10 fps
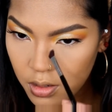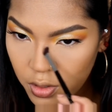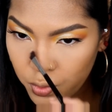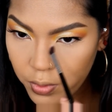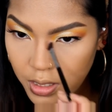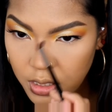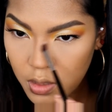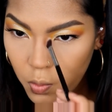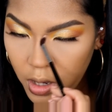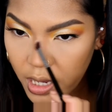The
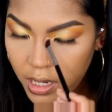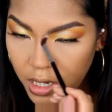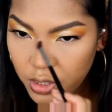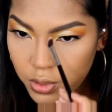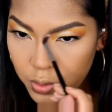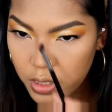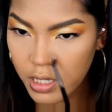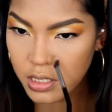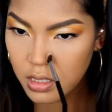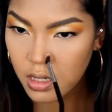reason why I do
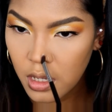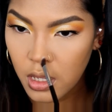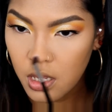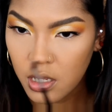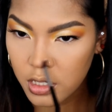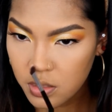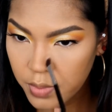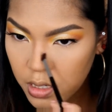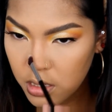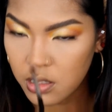this is
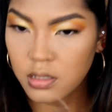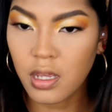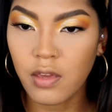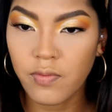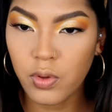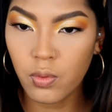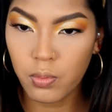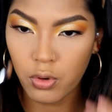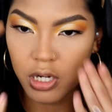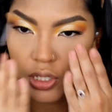because if you
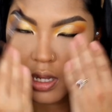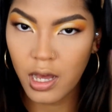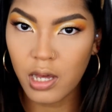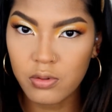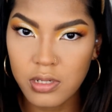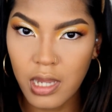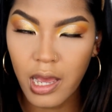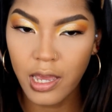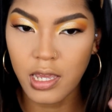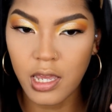brush
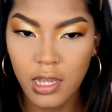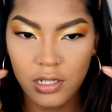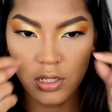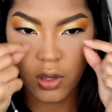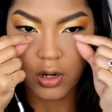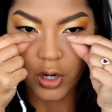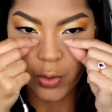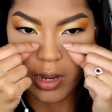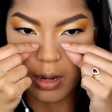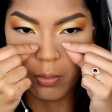outside, it's gonna
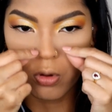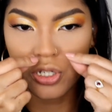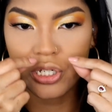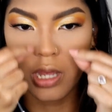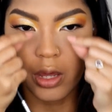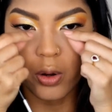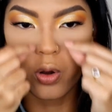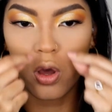create more shadow